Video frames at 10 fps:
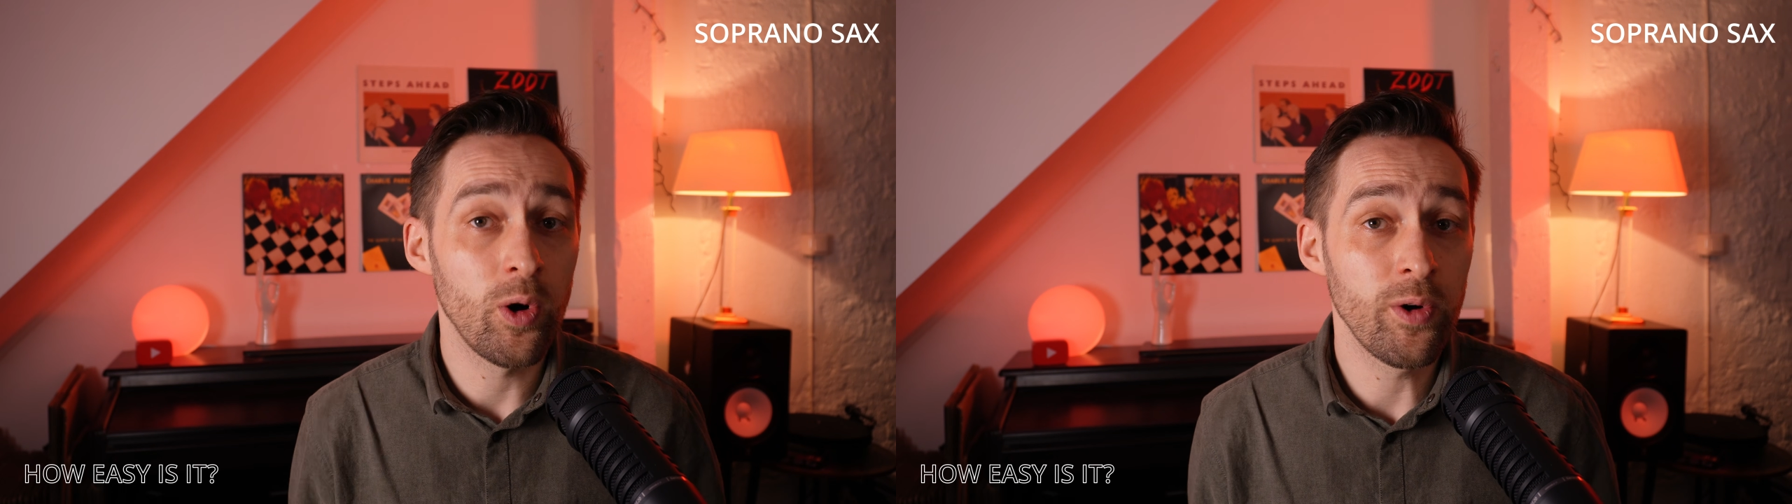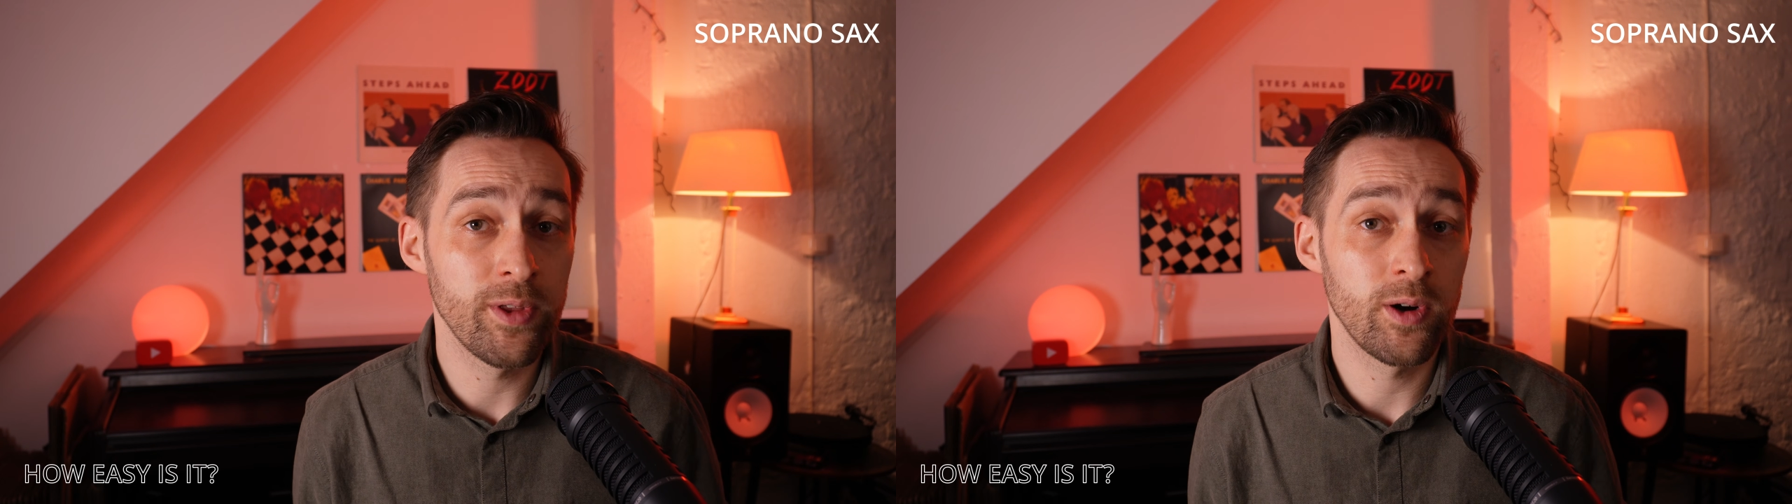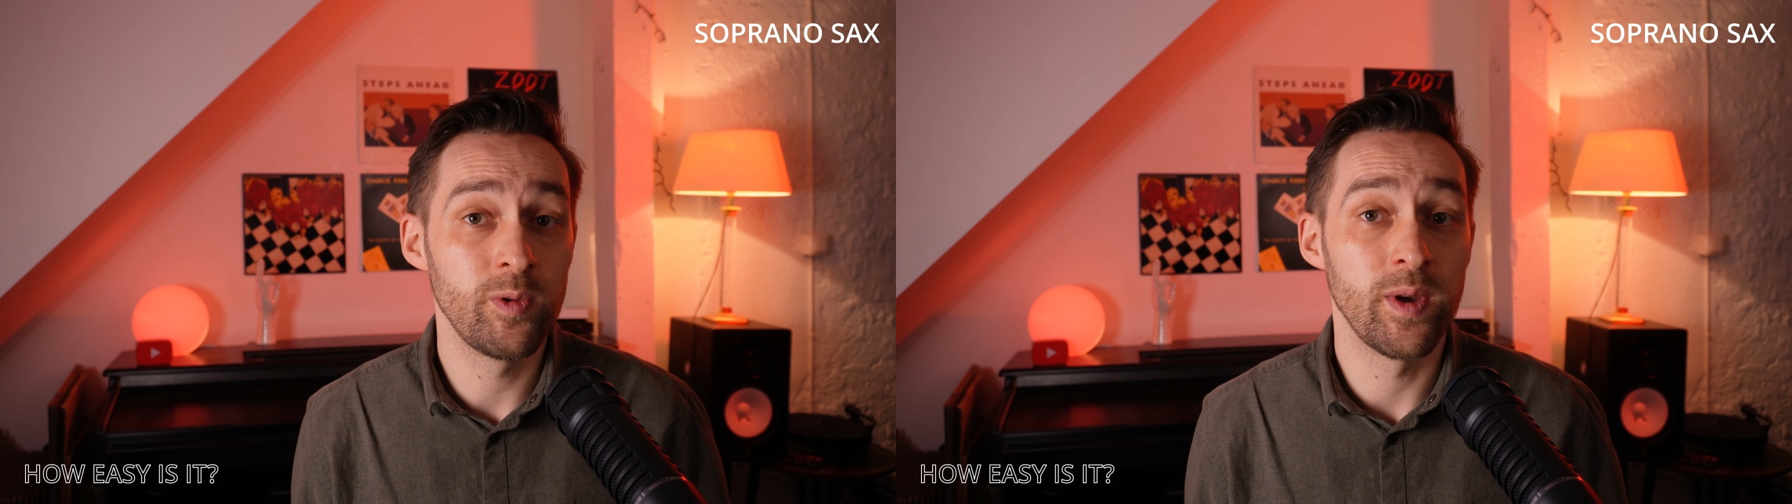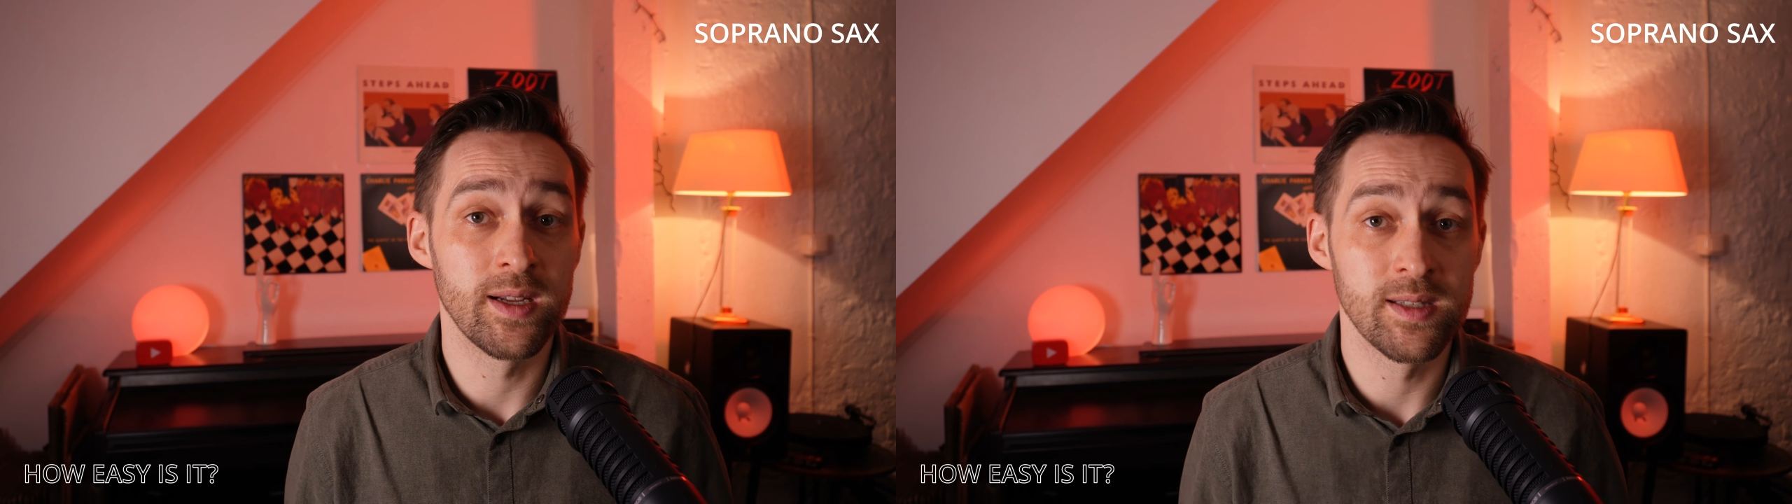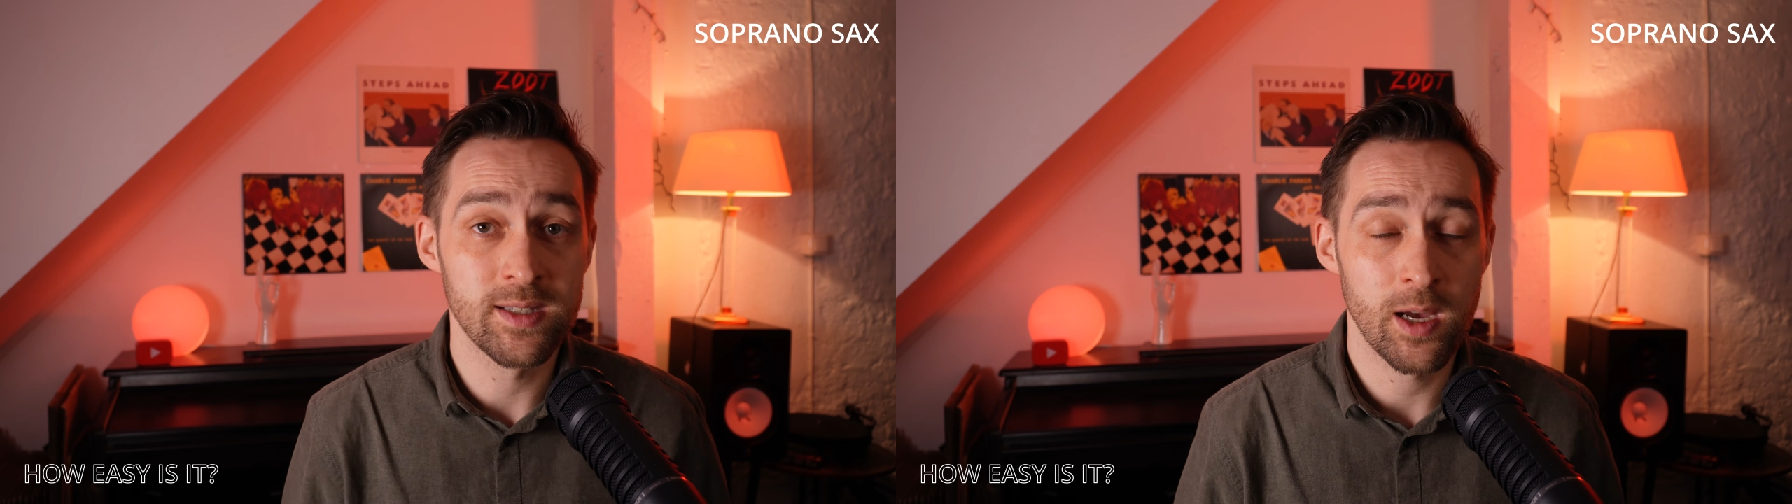although you
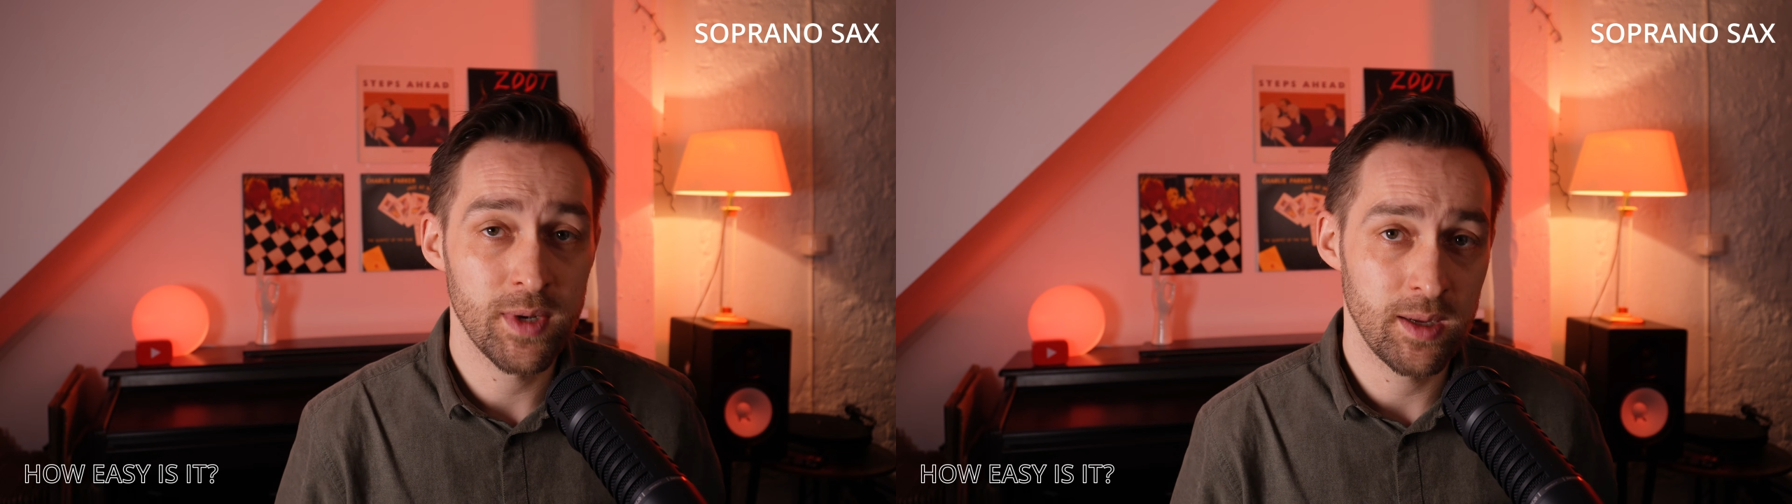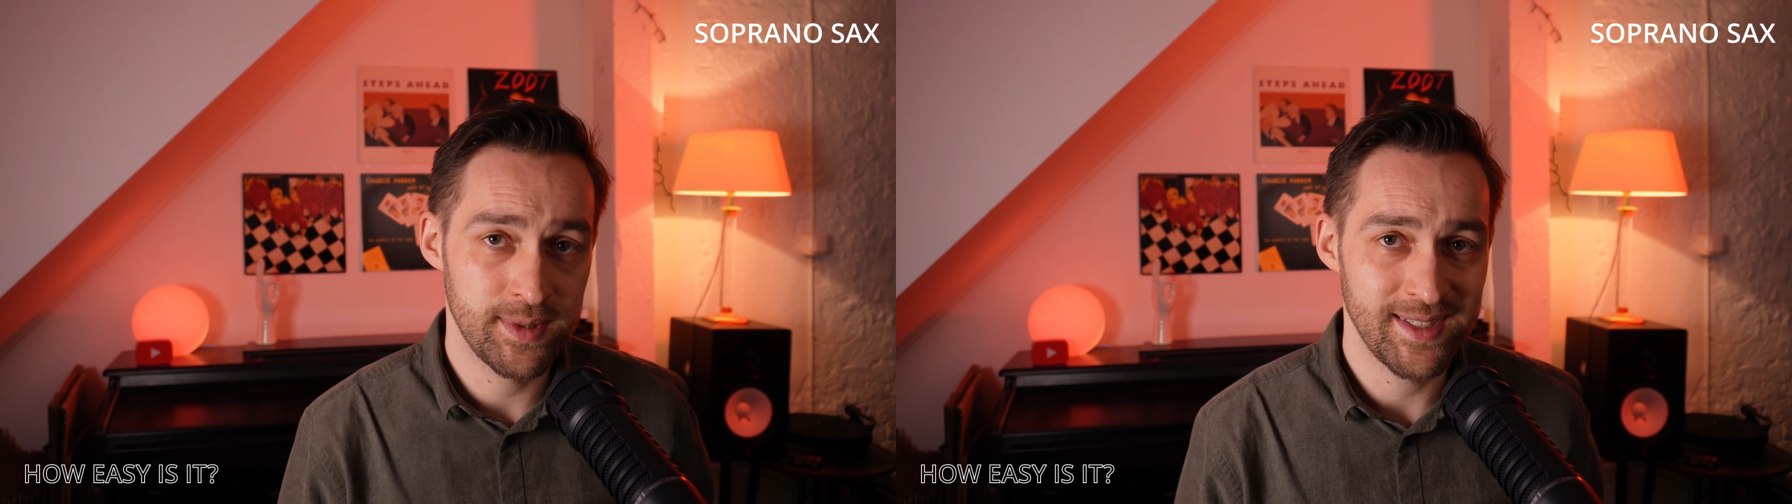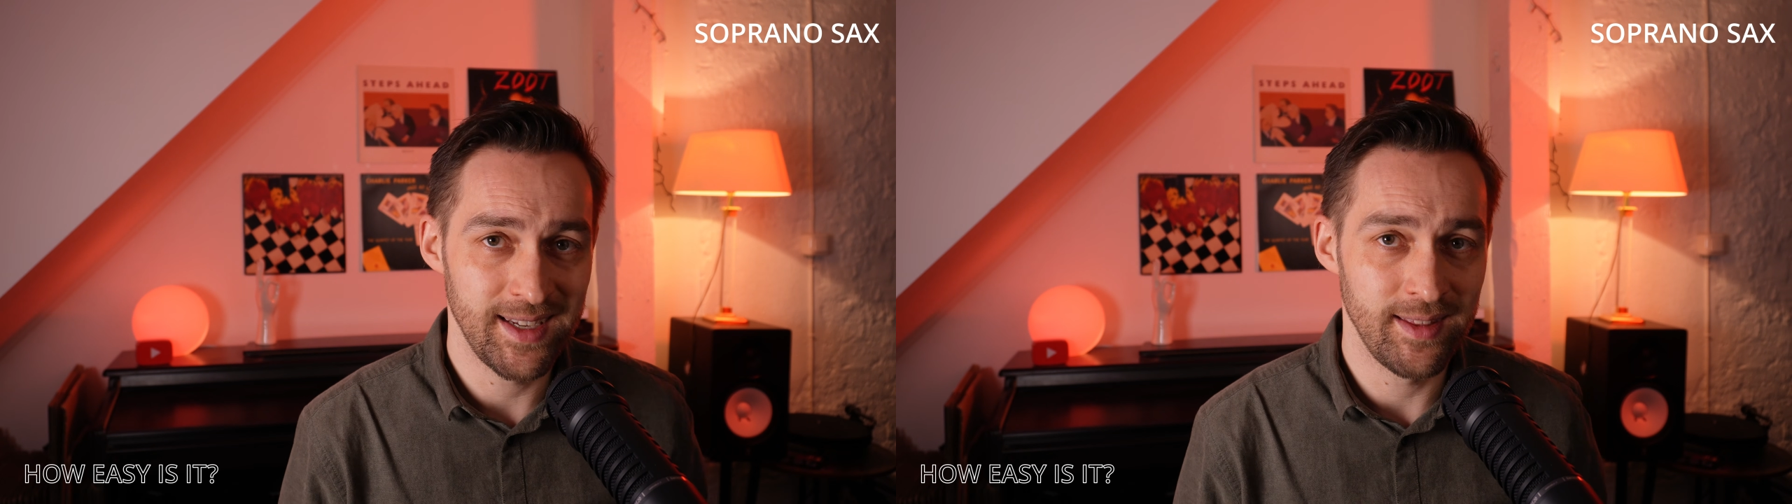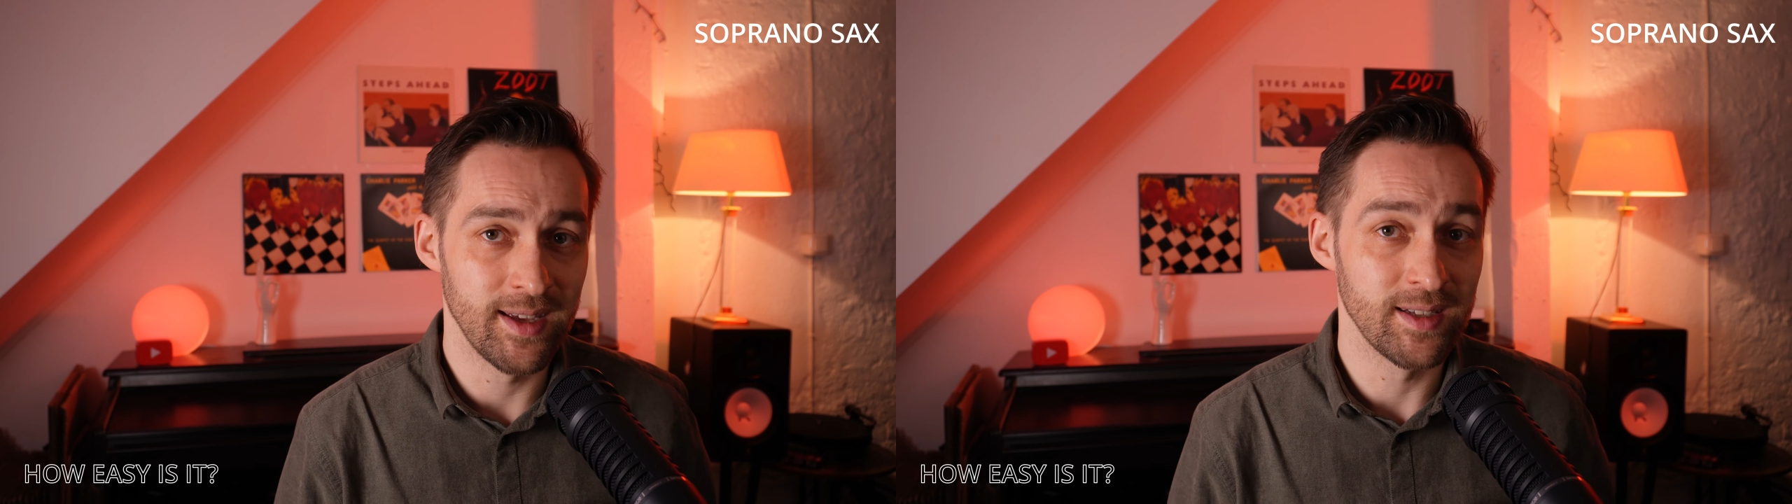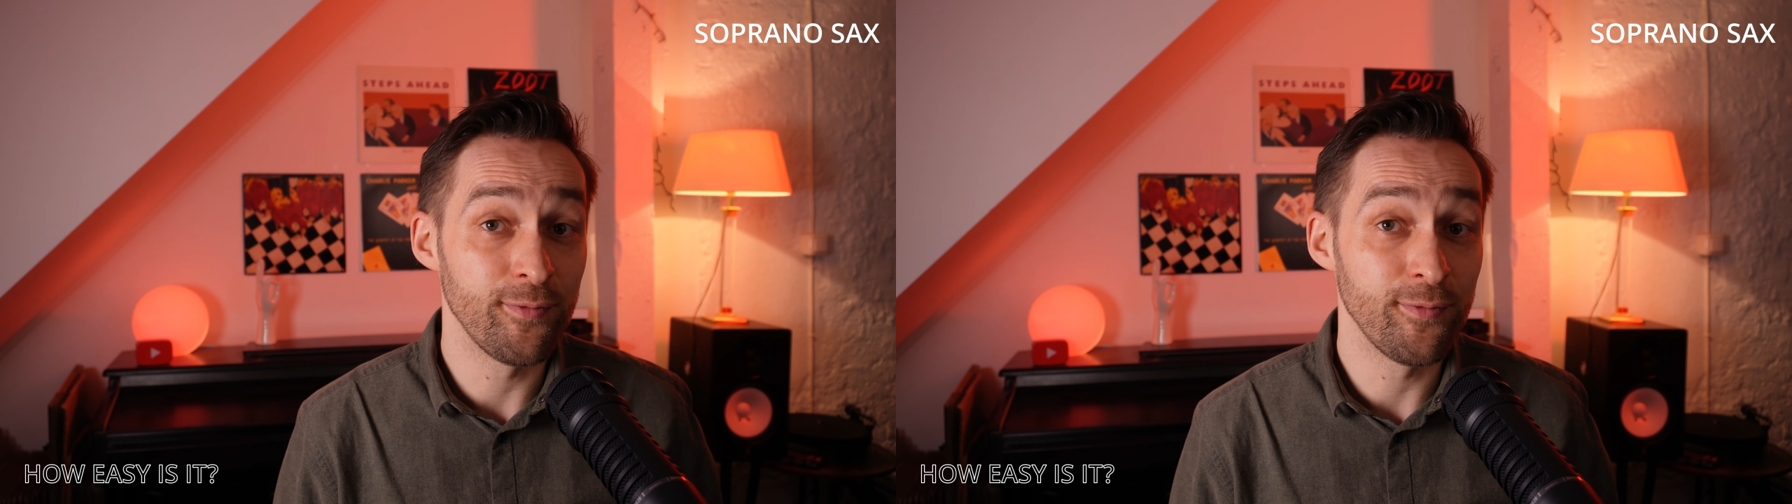can sometimes see that